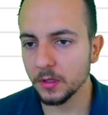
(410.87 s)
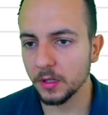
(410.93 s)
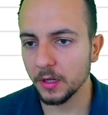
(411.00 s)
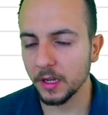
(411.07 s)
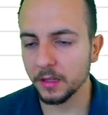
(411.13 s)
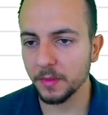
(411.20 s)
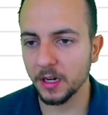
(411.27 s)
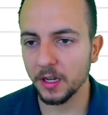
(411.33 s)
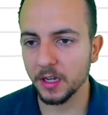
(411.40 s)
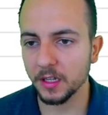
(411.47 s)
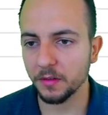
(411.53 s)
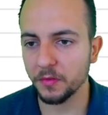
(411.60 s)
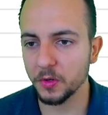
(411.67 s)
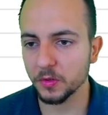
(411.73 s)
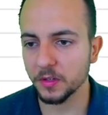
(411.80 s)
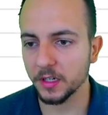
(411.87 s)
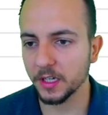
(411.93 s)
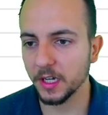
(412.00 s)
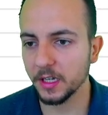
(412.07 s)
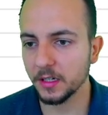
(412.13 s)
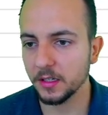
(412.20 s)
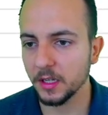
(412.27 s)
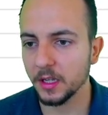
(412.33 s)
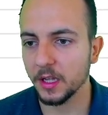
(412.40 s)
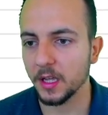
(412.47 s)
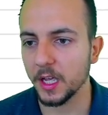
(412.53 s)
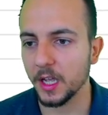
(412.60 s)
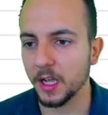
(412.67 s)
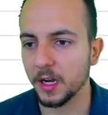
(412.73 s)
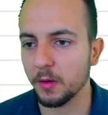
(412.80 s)
Let me click in the filter again,
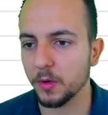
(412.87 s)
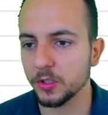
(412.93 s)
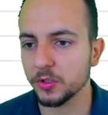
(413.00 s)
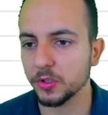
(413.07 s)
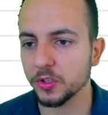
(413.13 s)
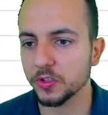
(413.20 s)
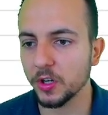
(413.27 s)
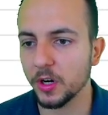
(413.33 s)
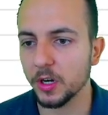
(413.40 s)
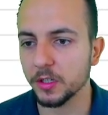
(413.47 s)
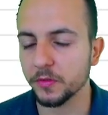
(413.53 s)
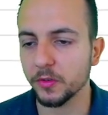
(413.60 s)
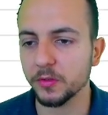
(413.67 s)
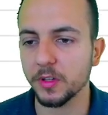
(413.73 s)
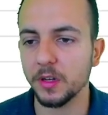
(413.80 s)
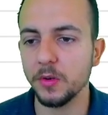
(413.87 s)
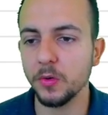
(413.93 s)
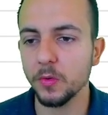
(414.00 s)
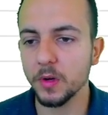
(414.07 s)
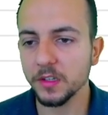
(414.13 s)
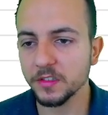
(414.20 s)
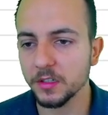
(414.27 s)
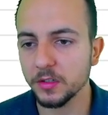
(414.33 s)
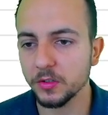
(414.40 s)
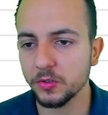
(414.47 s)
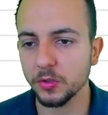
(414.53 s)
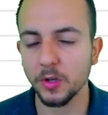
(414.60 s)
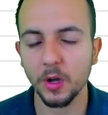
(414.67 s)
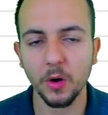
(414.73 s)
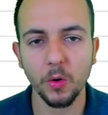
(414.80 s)
and I want to sort from the newest to
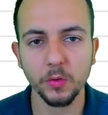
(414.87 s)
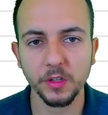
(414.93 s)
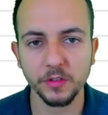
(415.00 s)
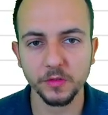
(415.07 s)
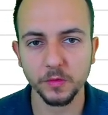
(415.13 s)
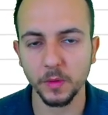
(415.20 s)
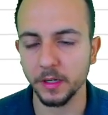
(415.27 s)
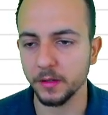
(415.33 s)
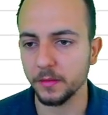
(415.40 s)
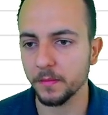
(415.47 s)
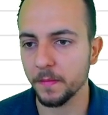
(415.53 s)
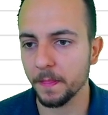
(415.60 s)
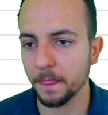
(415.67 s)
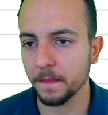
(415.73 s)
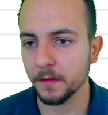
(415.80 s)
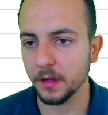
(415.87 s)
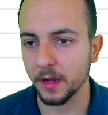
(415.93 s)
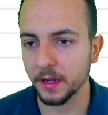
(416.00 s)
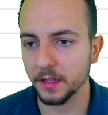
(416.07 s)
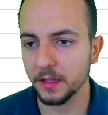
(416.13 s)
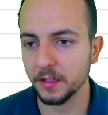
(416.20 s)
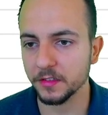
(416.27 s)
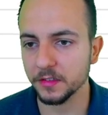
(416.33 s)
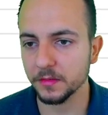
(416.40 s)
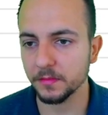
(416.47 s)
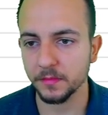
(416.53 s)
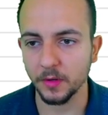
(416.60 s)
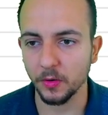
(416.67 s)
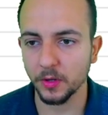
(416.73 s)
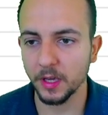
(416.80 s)
the oldest one, like this.
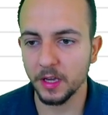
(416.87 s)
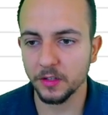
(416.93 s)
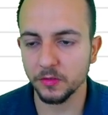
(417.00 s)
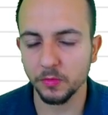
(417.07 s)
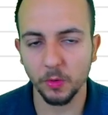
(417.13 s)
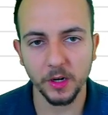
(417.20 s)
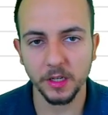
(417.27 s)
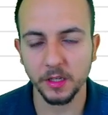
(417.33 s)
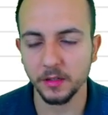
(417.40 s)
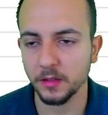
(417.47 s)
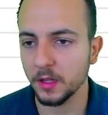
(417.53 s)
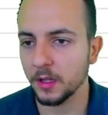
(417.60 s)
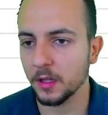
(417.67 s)
Okay, it's working.